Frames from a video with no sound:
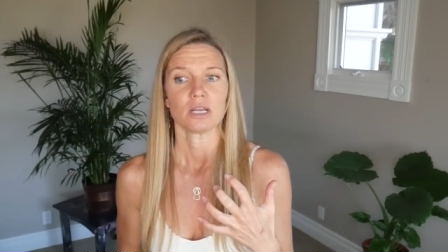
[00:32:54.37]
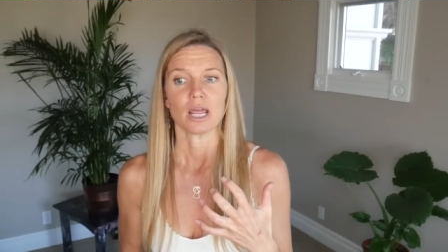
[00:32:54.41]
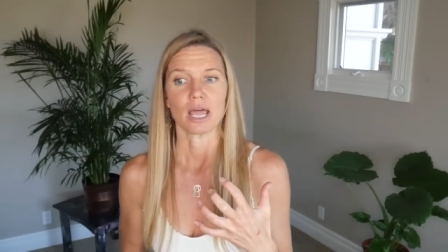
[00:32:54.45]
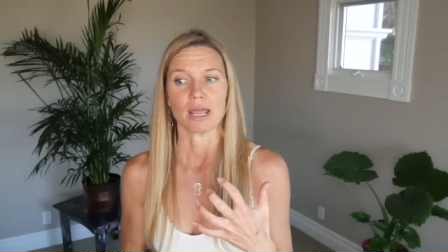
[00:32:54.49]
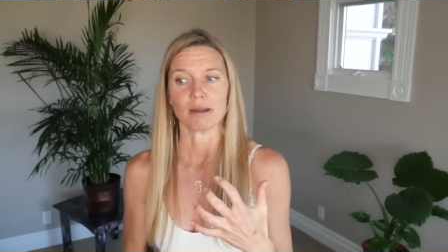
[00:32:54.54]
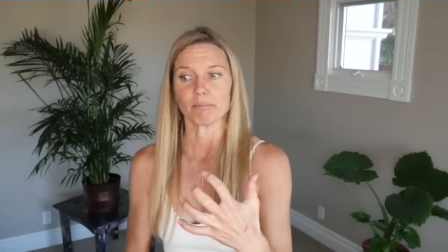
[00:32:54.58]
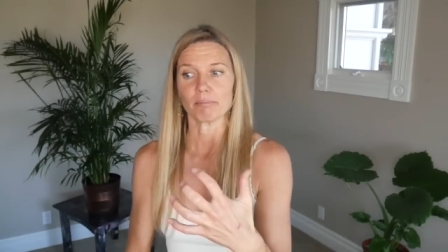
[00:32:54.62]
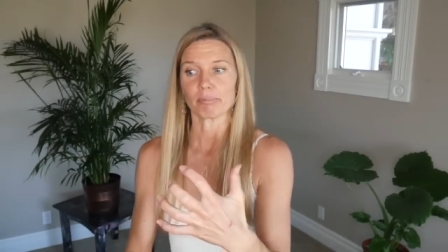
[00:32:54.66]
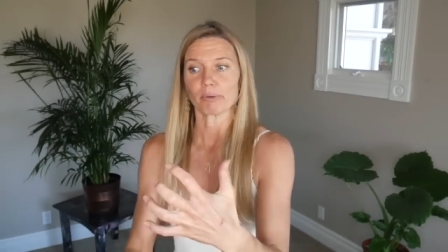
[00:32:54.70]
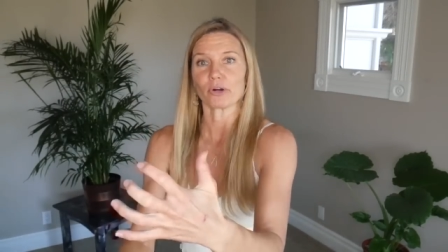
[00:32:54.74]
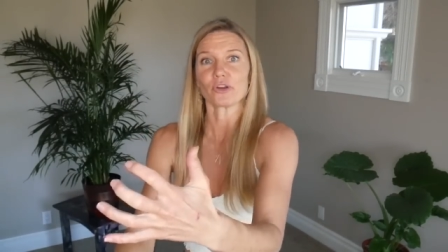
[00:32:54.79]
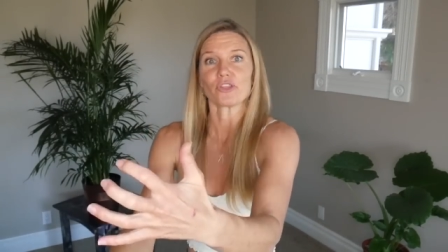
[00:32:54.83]

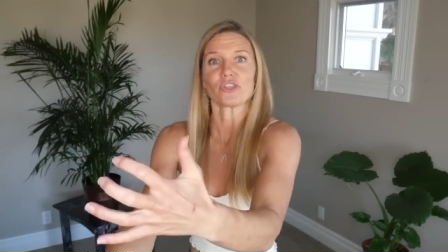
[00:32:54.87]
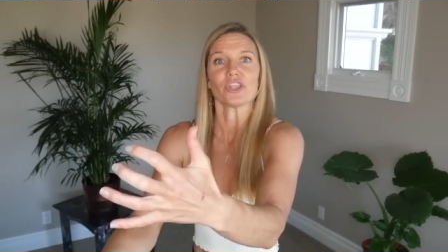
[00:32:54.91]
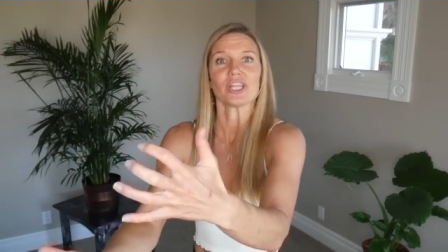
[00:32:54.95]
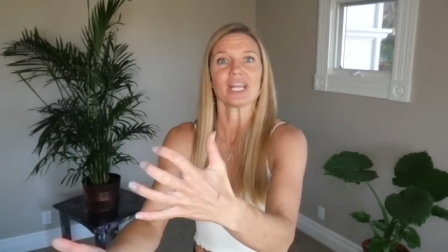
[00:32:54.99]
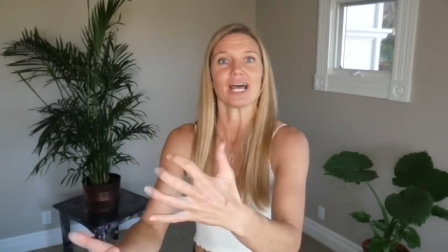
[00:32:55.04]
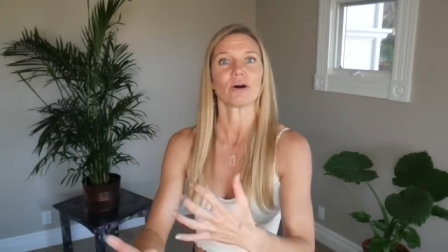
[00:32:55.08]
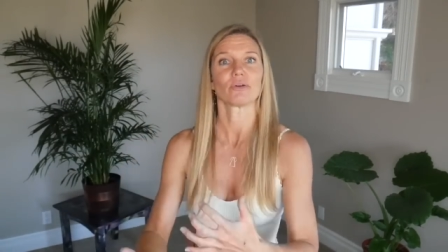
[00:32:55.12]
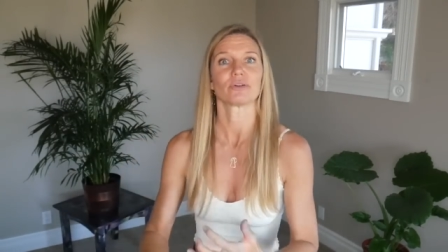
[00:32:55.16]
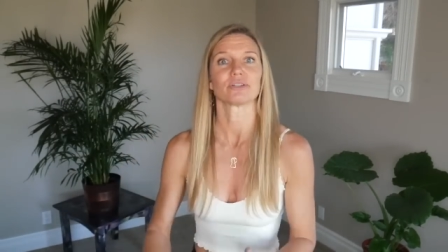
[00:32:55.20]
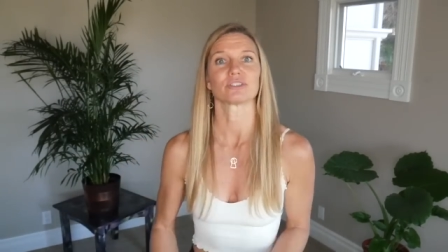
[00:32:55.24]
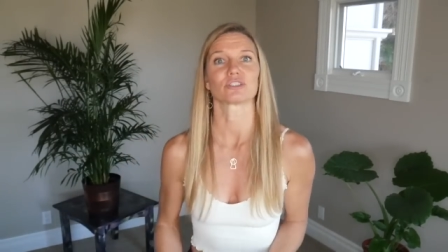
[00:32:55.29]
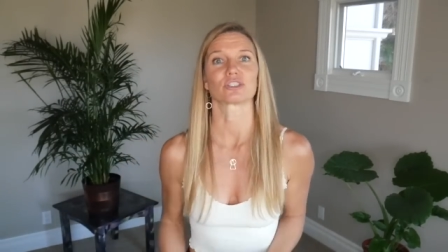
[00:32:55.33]
and birth it
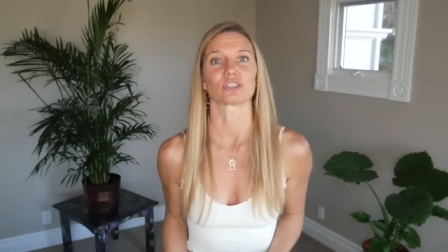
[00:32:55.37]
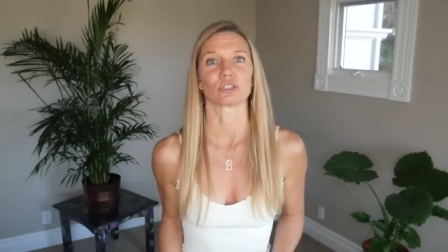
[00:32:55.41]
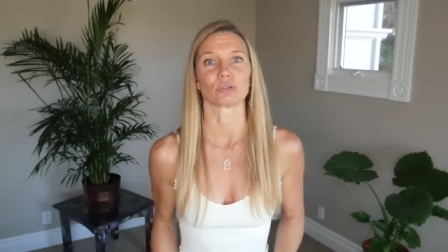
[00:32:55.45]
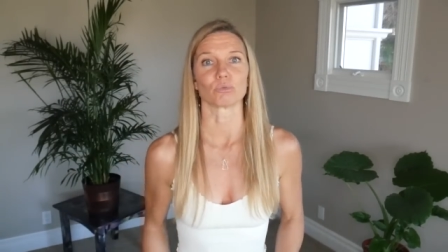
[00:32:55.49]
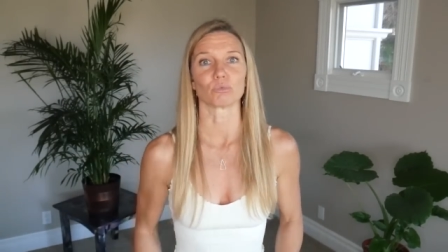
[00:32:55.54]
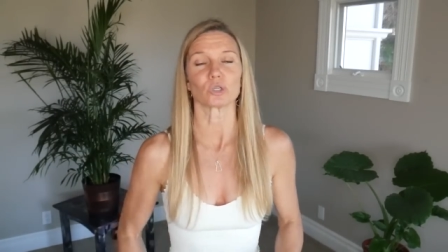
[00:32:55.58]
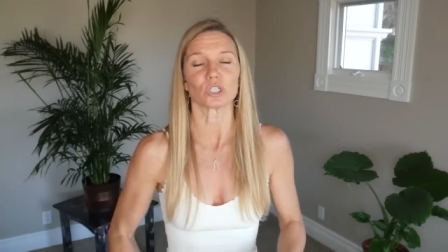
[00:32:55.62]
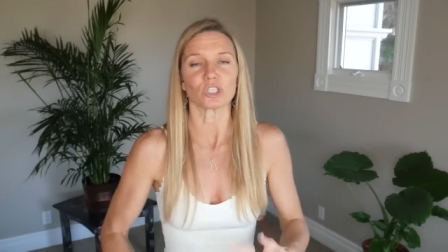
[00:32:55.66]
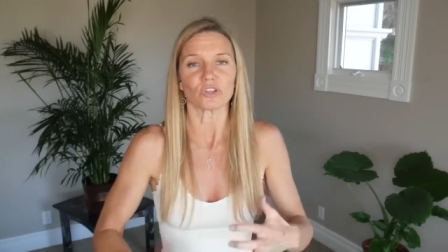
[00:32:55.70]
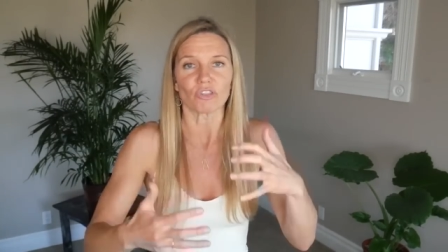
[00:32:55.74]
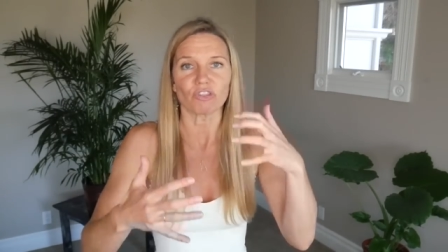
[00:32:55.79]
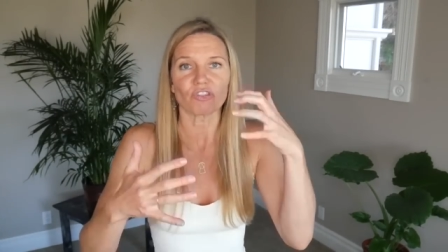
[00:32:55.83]
out into the
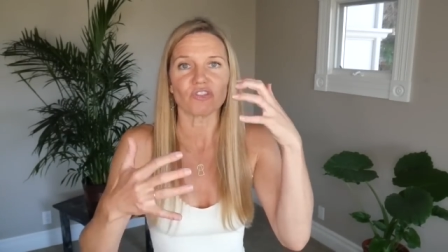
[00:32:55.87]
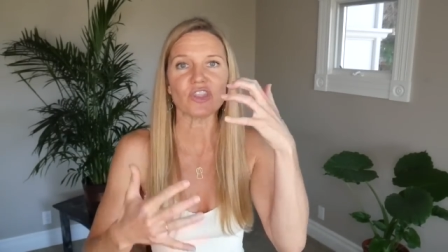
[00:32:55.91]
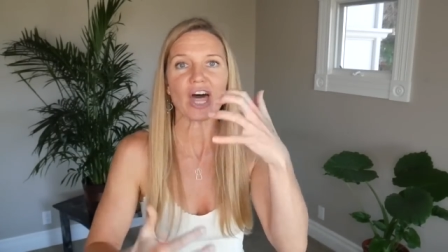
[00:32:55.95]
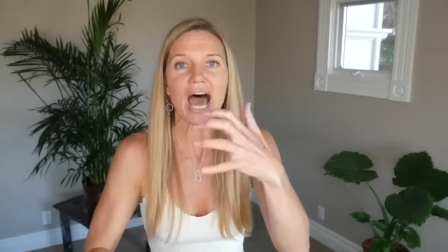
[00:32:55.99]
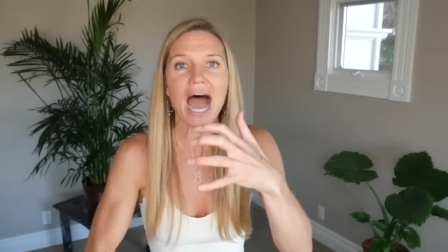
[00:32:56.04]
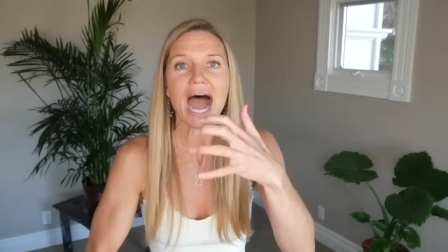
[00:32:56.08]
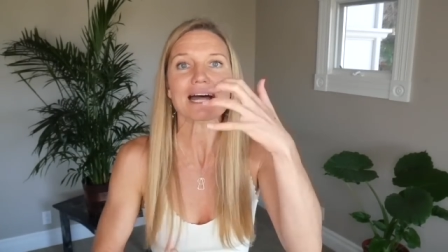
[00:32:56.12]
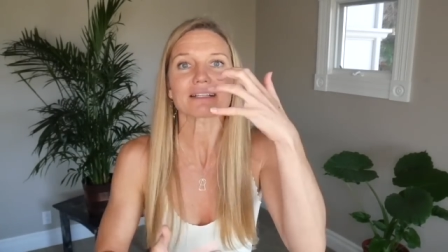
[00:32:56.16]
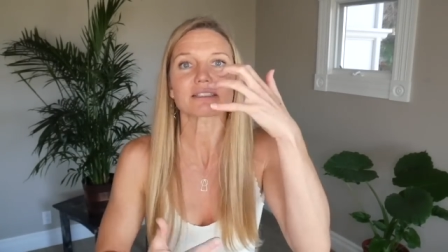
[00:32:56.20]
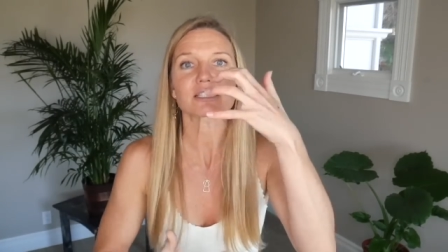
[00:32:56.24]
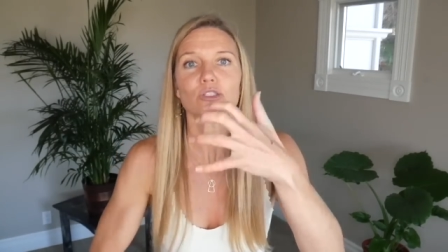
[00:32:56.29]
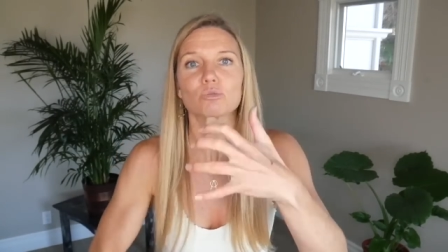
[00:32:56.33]
world.
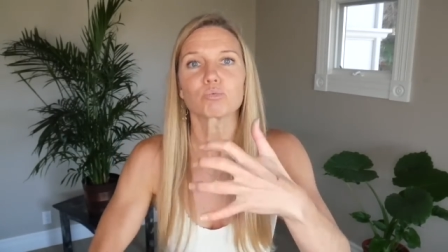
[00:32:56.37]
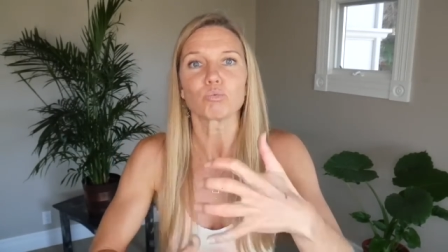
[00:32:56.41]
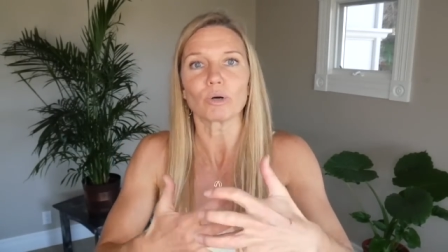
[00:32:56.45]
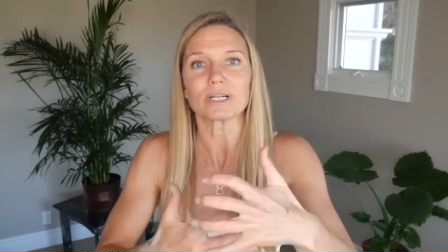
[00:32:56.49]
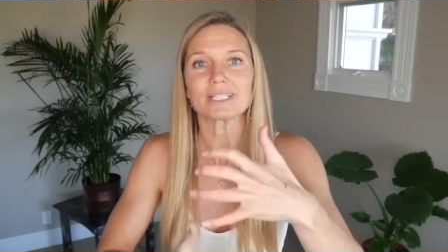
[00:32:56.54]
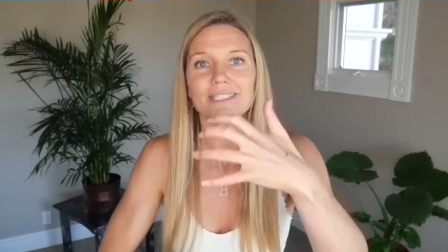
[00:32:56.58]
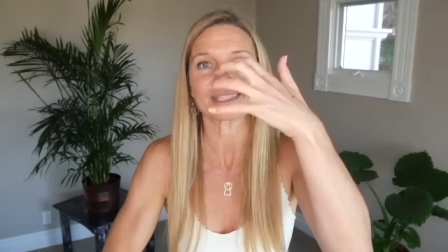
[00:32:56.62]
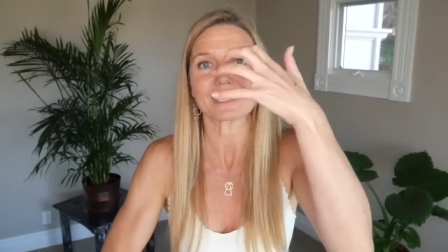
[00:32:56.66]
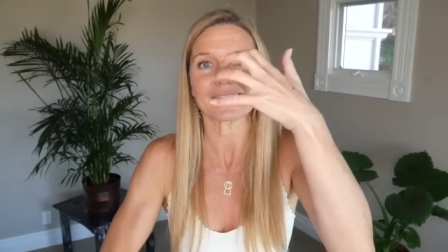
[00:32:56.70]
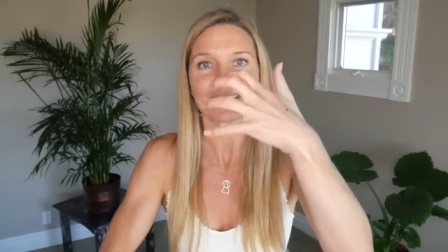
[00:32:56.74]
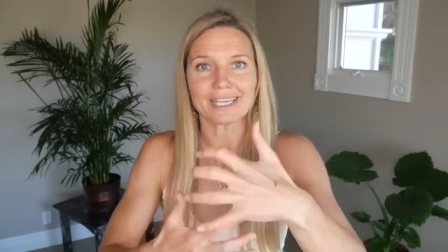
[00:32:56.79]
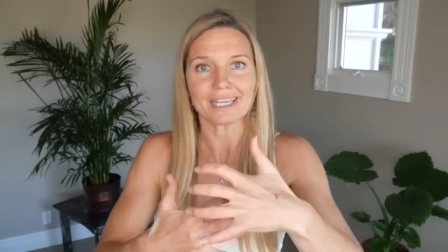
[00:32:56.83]
That's
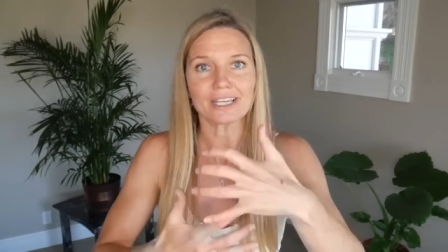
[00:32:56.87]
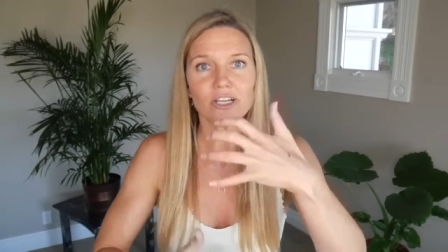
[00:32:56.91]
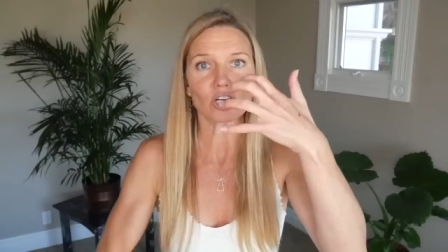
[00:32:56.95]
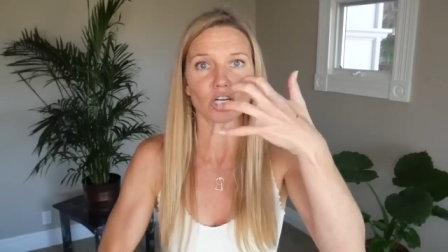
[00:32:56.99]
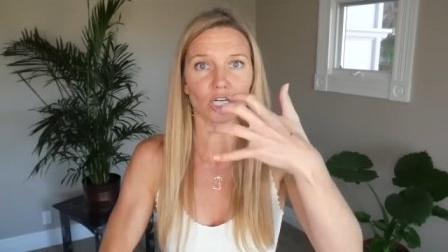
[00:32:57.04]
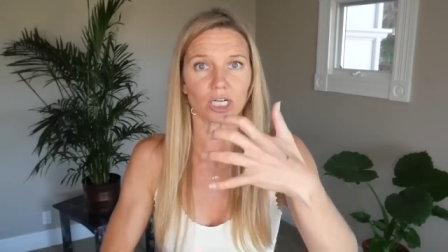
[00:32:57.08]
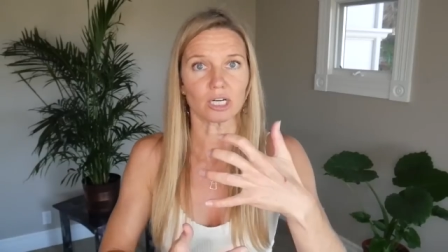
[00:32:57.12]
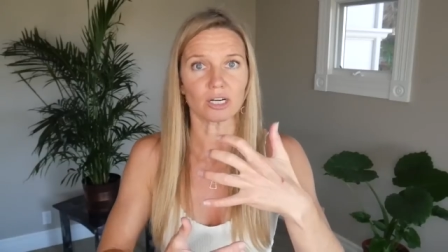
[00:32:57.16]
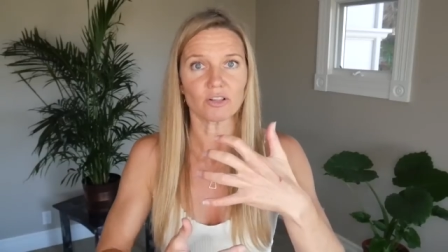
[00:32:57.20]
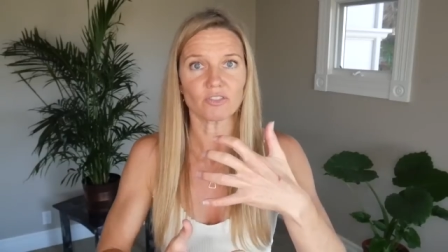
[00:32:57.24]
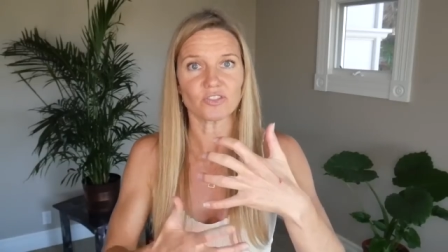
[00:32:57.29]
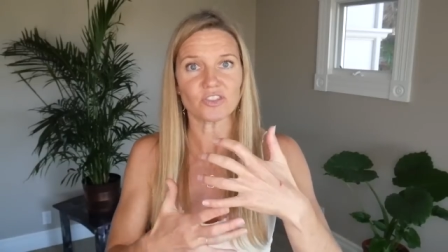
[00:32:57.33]
what's
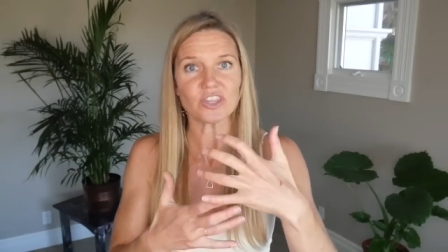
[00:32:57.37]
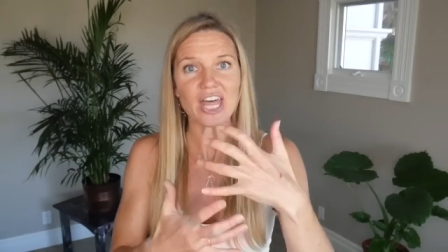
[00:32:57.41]
here.